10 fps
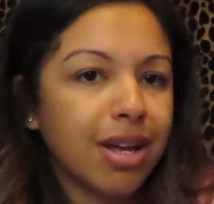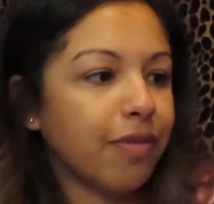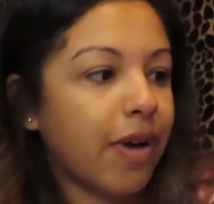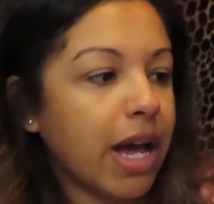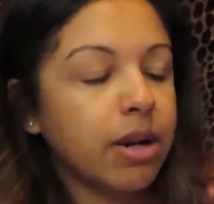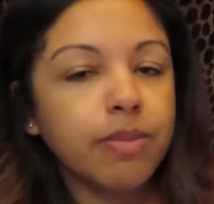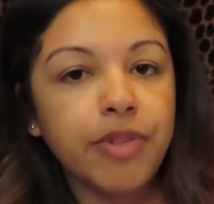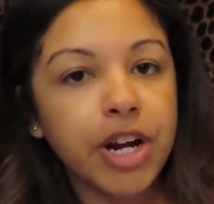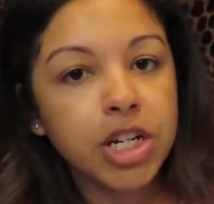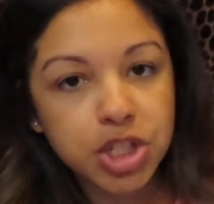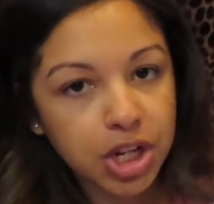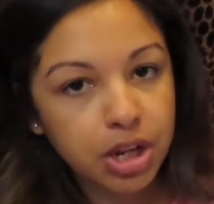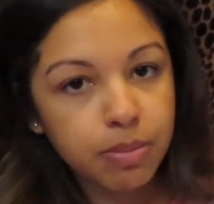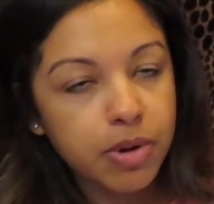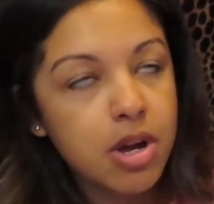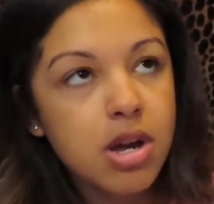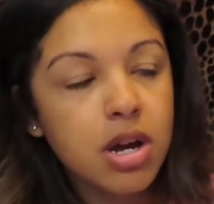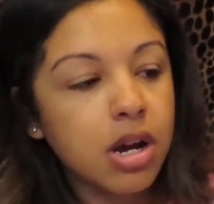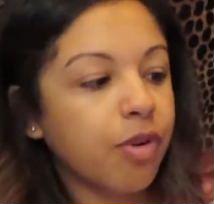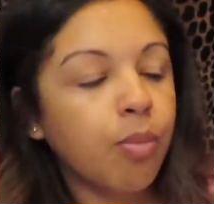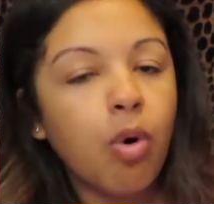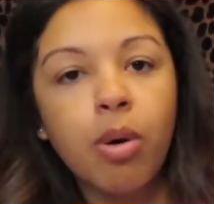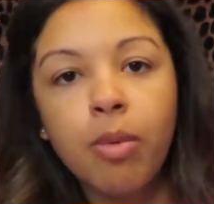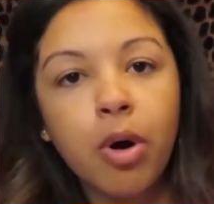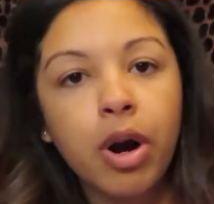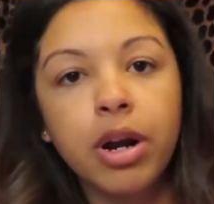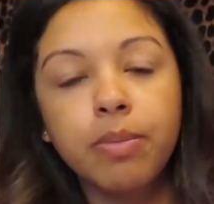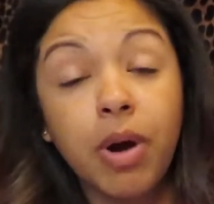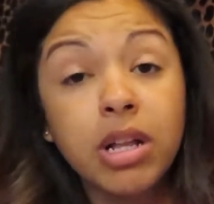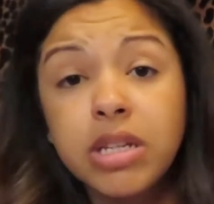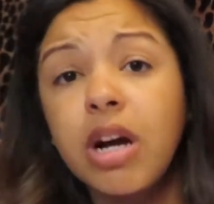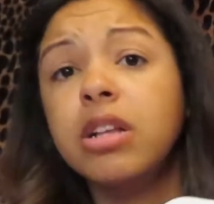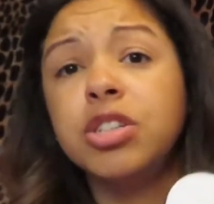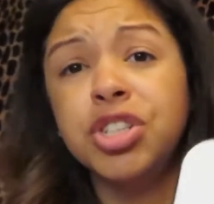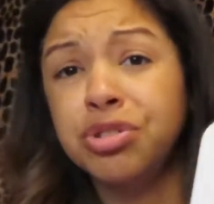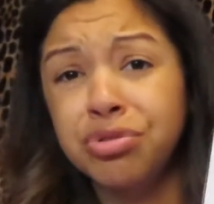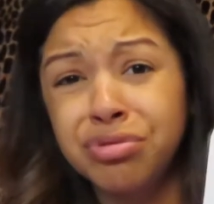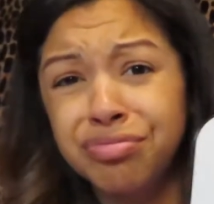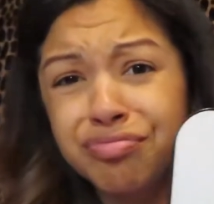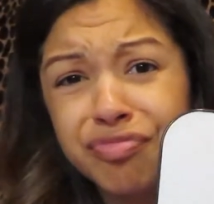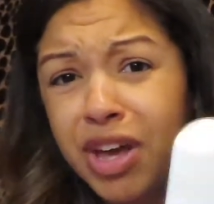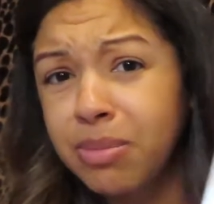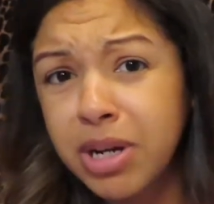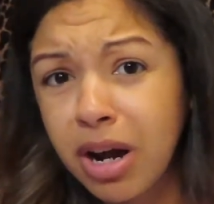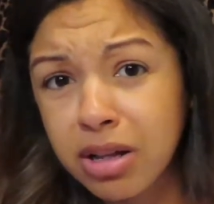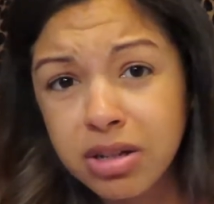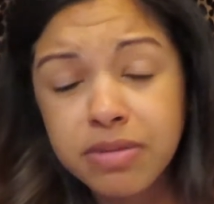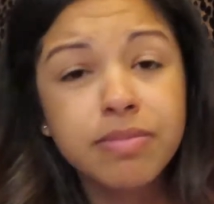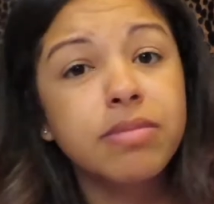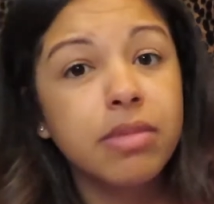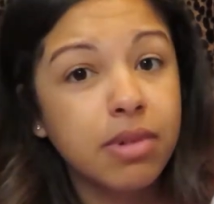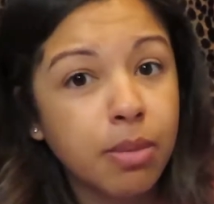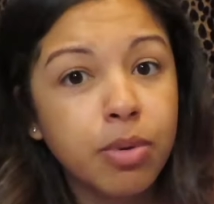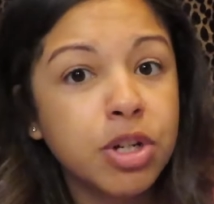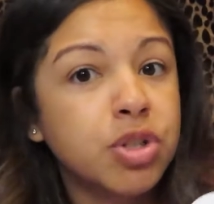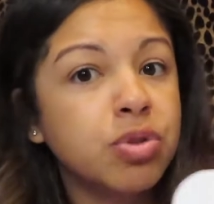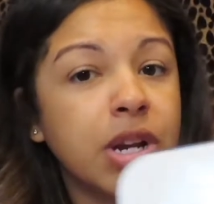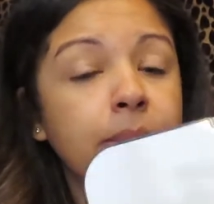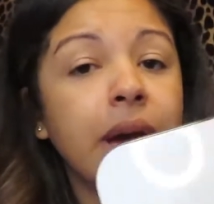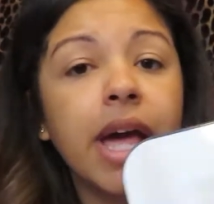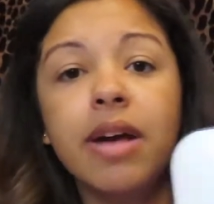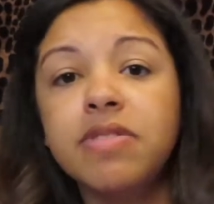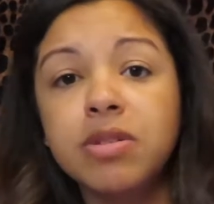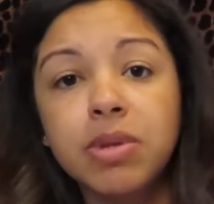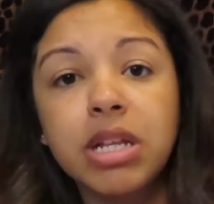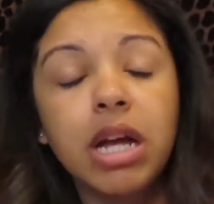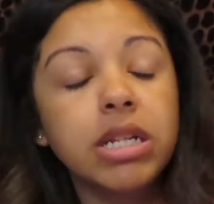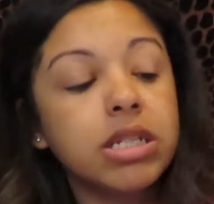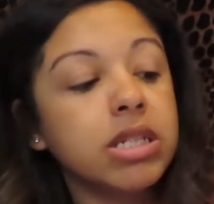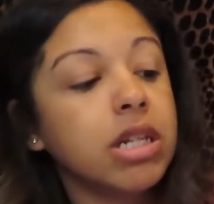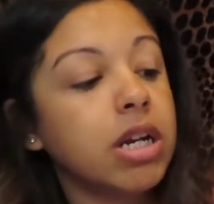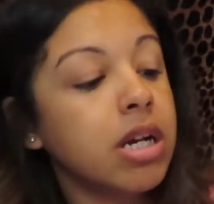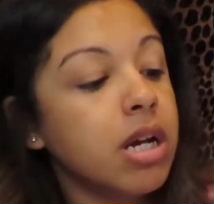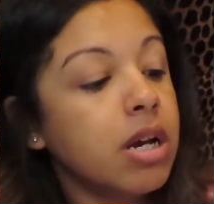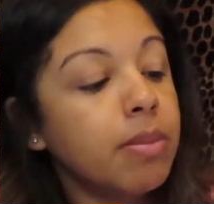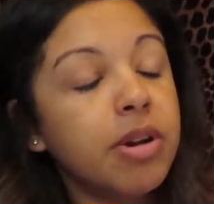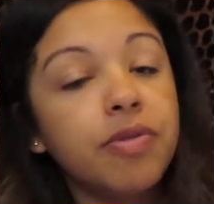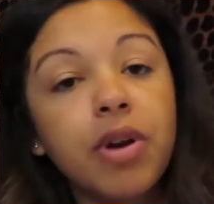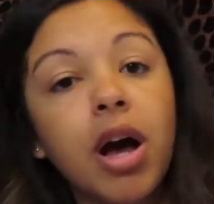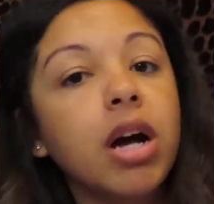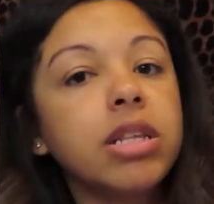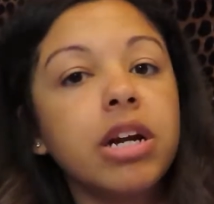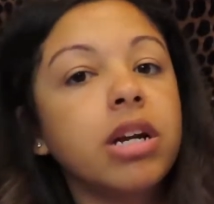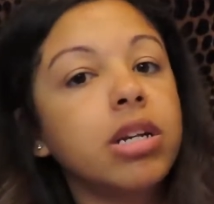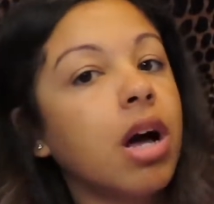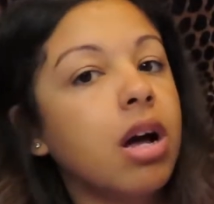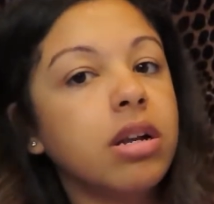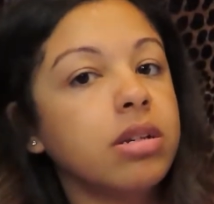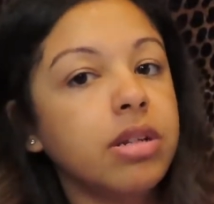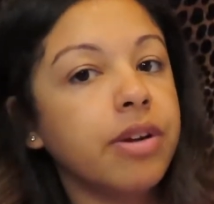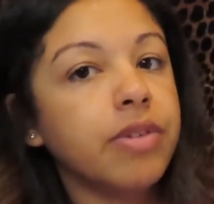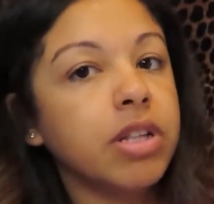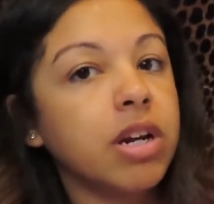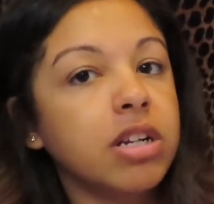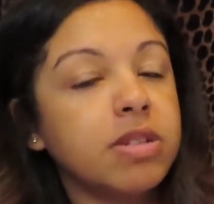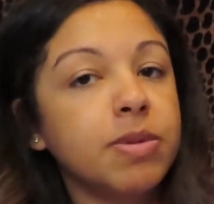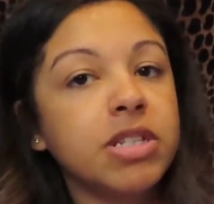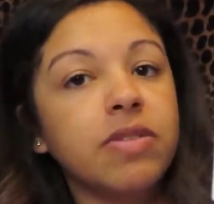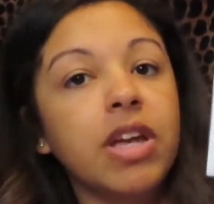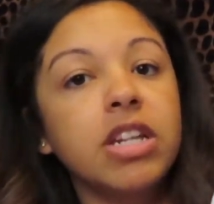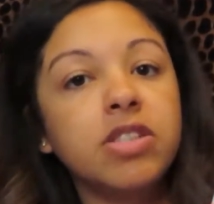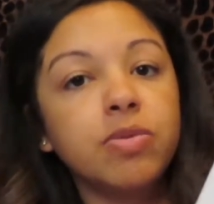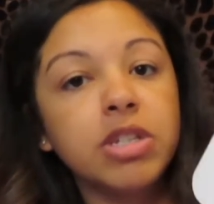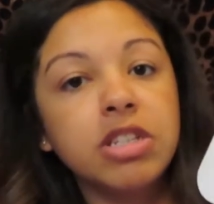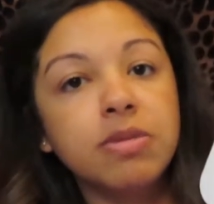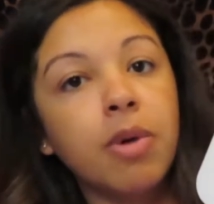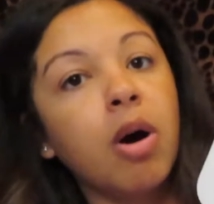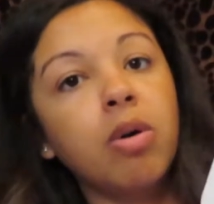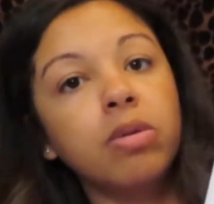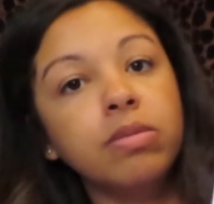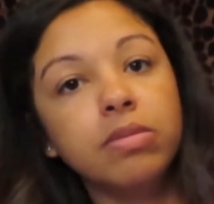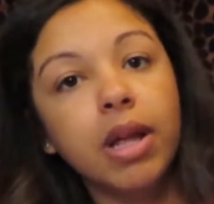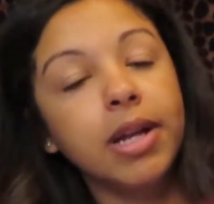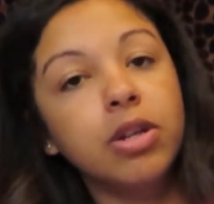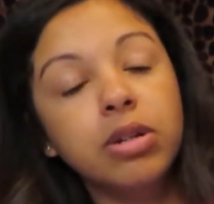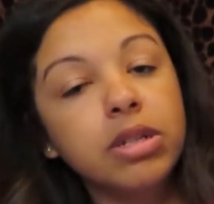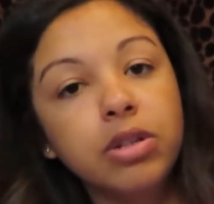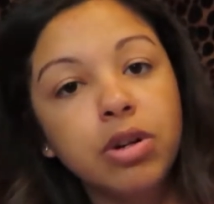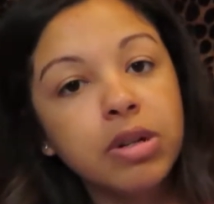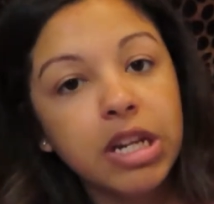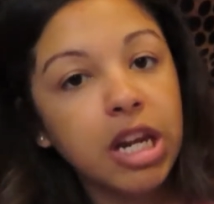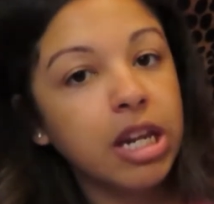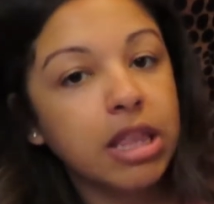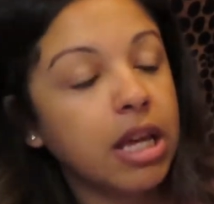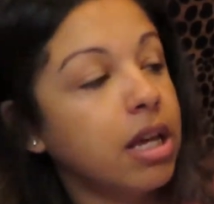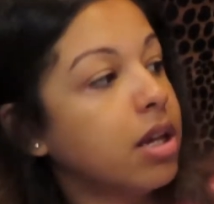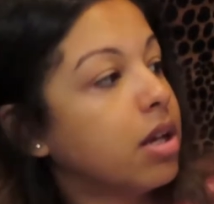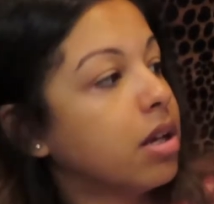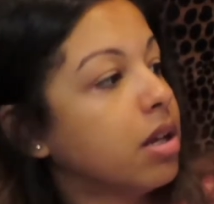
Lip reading: can find them very cheap from Walmart, probably Dollar General, Family Dollar. I'm pretty sure they might have something like this in there, but if not, they're really not expensive, and it's really small. Like, you don't need anything